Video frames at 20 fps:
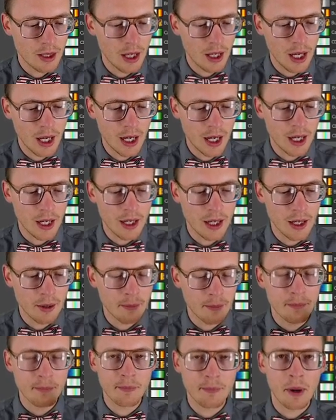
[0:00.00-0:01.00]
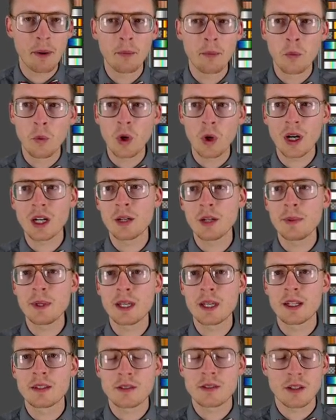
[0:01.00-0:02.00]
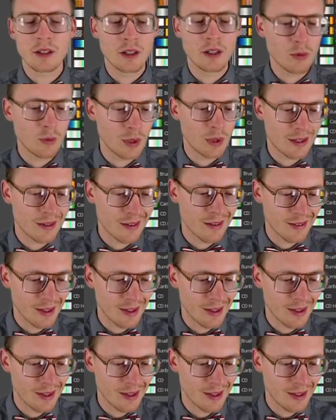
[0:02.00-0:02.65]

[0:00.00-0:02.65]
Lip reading: But we're going to be concerned with